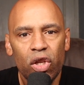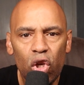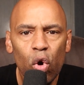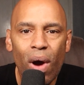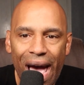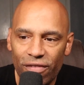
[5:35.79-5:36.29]

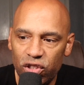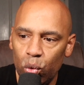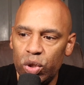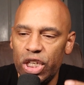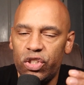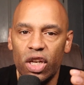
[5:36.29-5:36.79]
You have
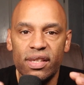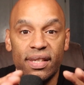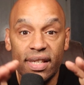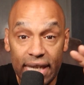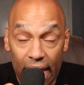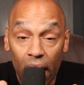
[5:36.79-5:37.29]
to deter
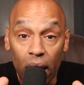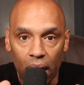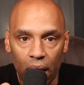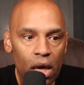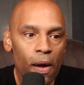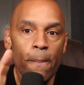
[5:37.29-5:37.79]

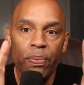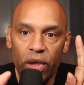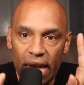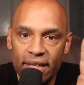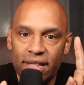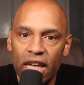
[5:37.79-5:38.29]
still
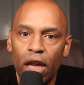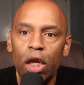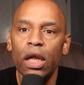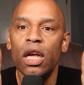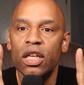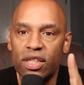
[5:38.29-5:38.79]

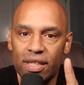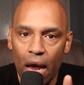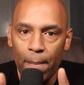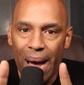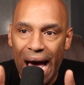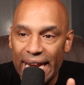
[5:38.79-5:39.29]
until
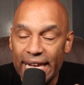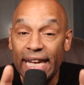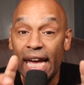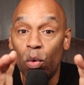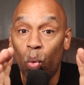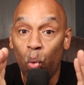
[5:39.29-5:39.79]
somebody
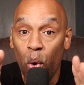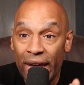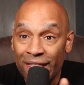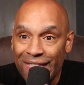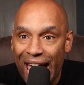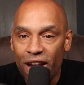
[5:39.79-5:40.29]
can
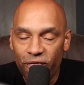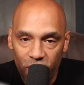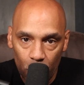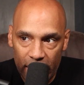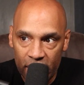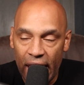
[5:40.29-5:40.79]
win that
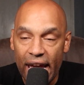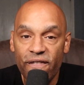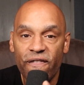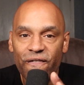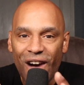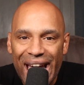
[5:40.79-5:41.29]
in a
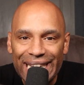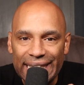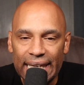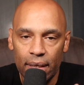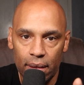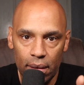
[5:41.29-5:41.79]

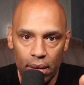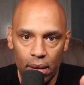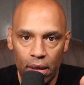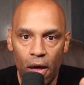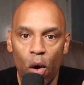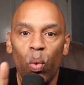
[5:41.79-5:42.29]
fight
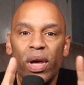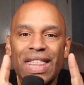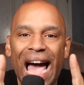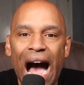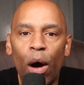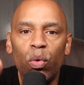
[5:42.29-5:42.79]

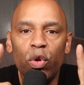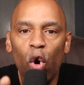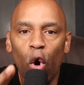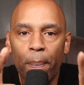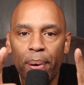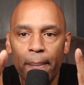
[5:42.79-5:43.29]
without
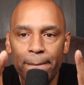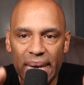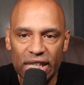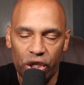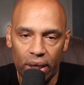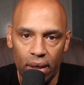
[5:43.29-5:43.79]
your
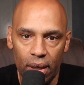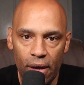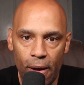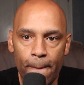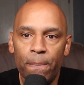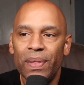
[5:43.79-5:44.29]
permission.
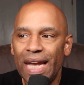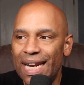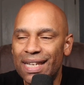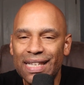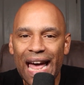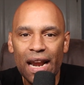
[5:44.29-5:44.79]

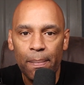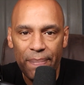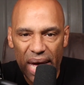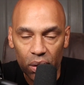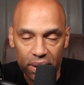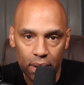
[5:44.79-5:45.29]
It is not a
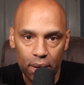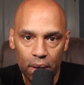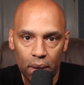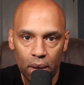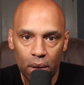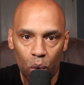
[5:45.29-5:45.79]
belt.
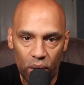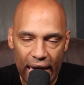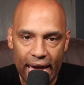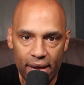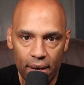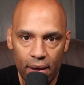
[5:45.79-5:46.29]

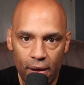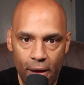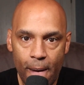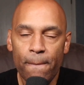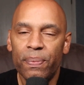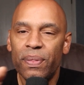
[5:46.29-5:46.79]
Okay?
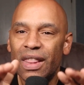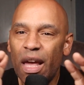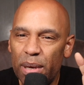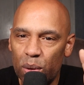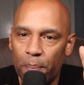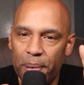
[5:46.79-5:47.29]
Let
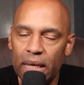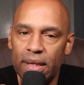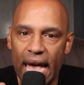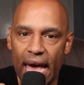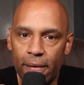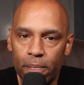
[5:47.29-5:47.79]
me repeat
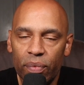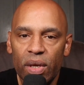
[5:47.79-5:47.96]
that.